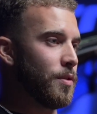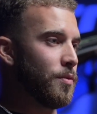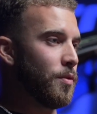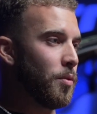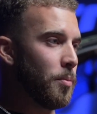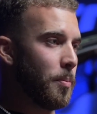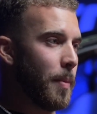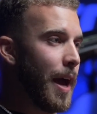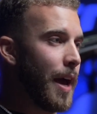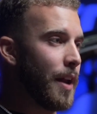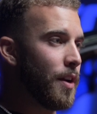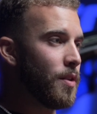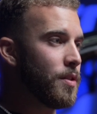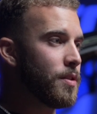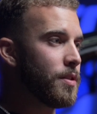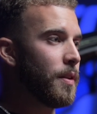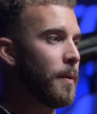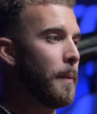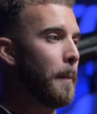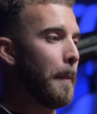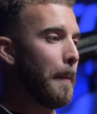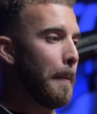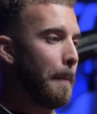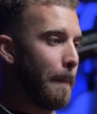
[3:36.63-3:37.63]
And what matters
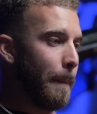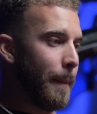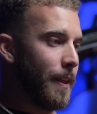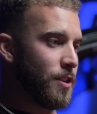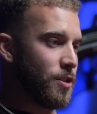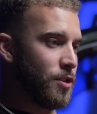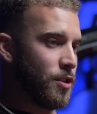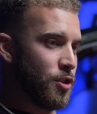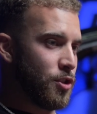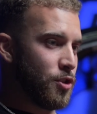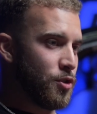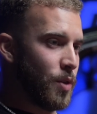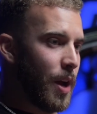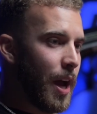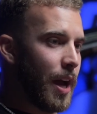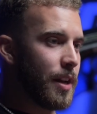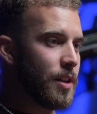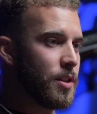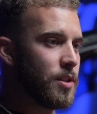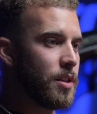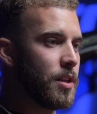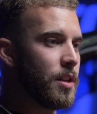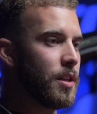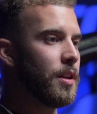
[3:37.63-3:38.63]
is the
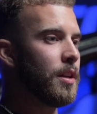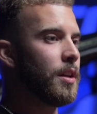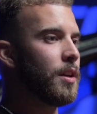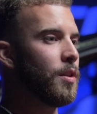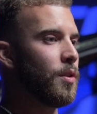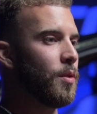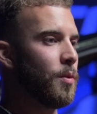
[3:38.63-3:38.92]
strategy,